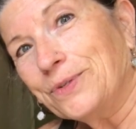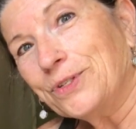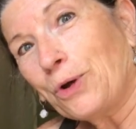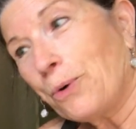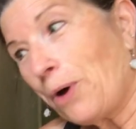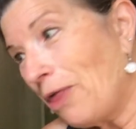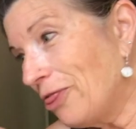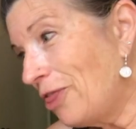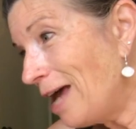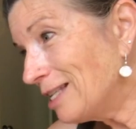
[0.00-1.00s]
So
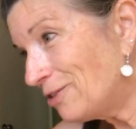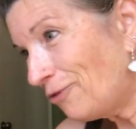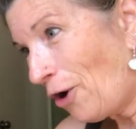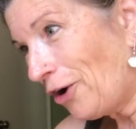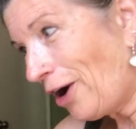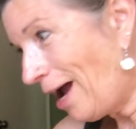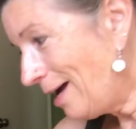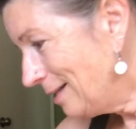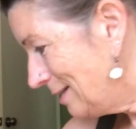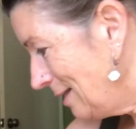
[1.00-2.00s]
as far
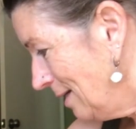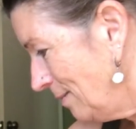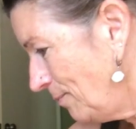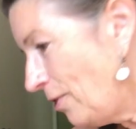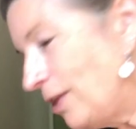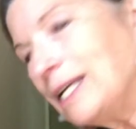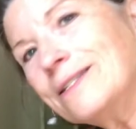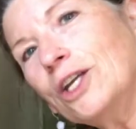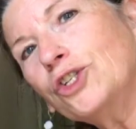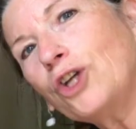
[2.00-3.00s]
as
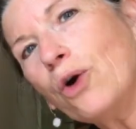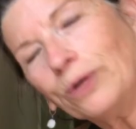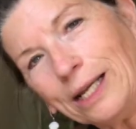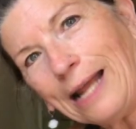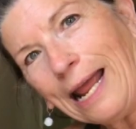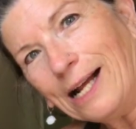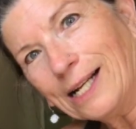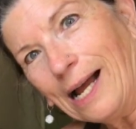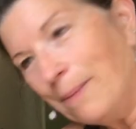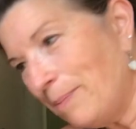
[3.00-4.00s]
things that don't get
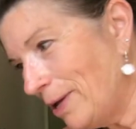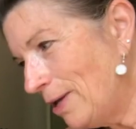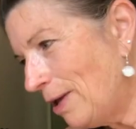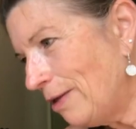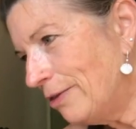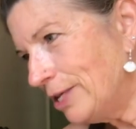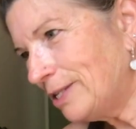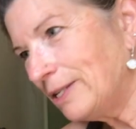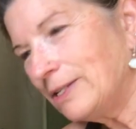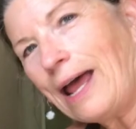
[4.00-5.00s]
hung up.
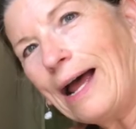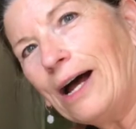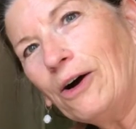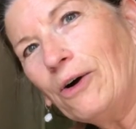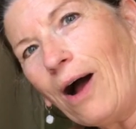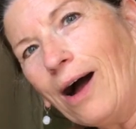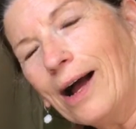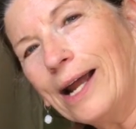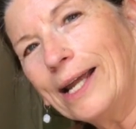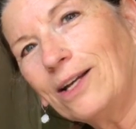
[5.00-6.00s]
This is how
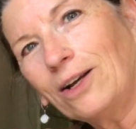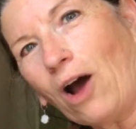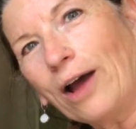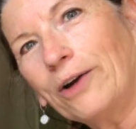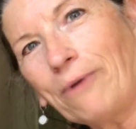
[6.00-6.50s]
I got